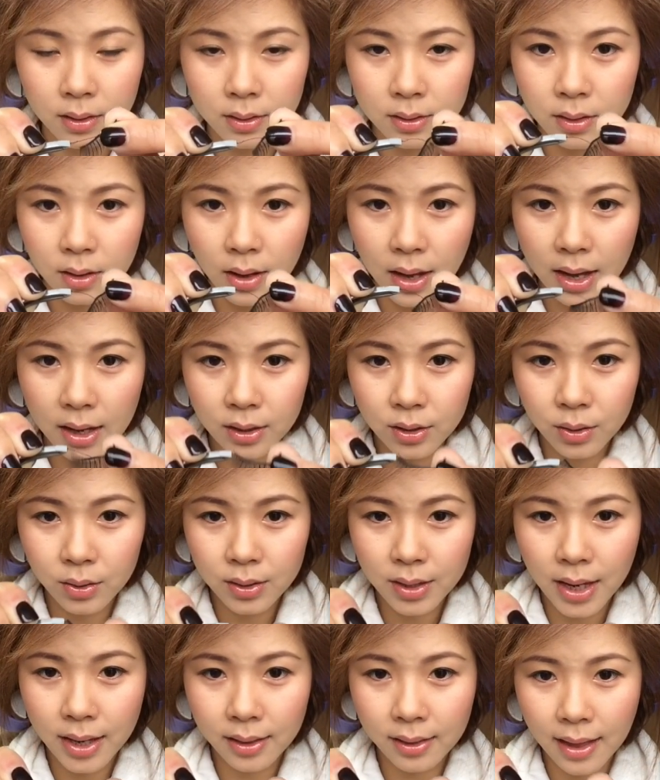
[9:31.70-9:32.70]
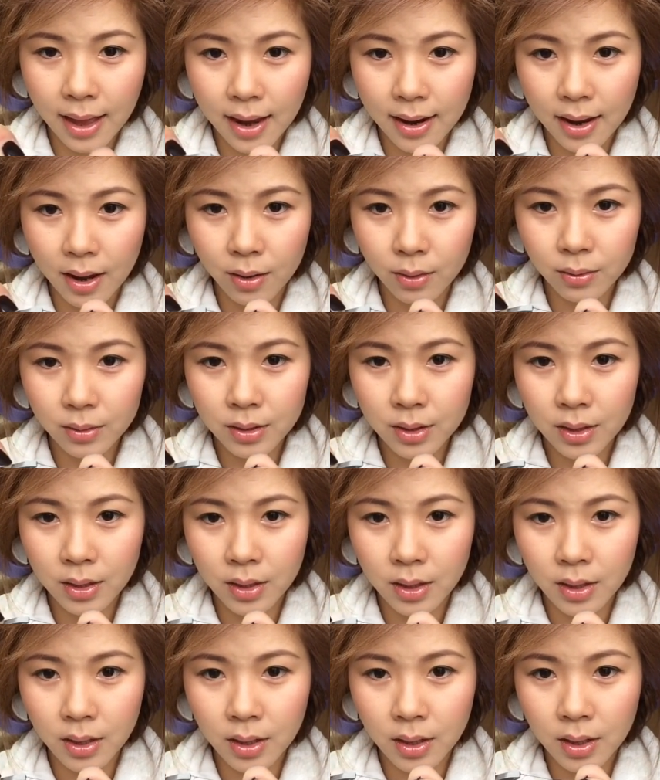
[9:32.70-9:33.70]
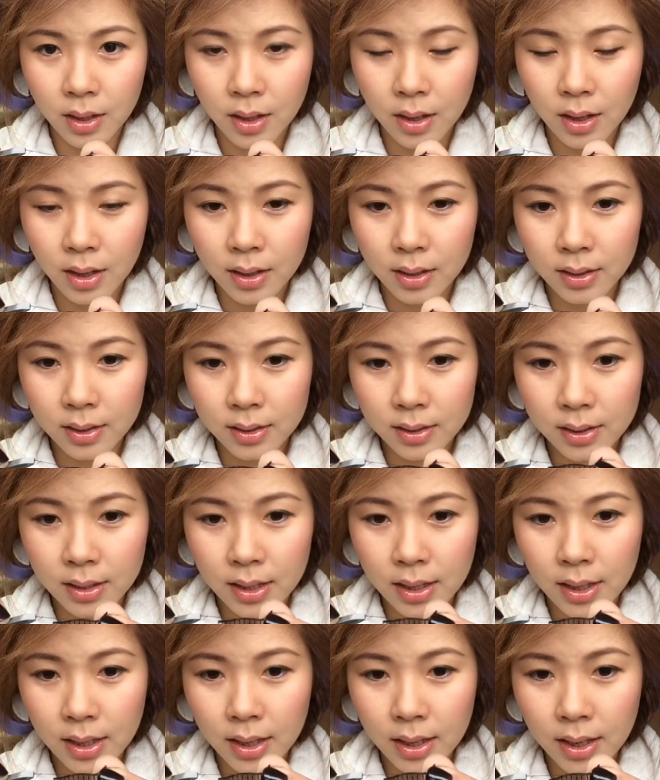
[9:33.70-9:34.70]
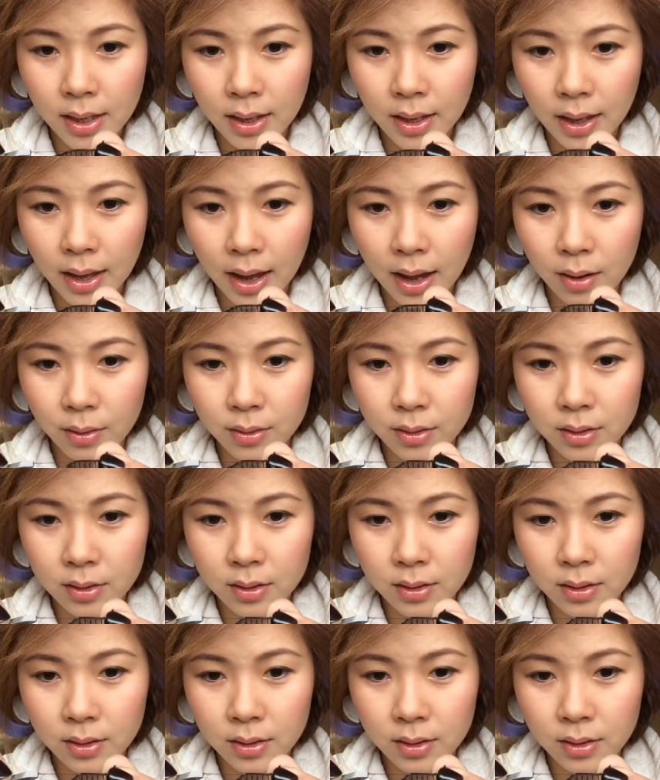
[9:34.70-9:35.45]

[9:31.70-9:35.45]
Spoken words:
So as you take that out, see how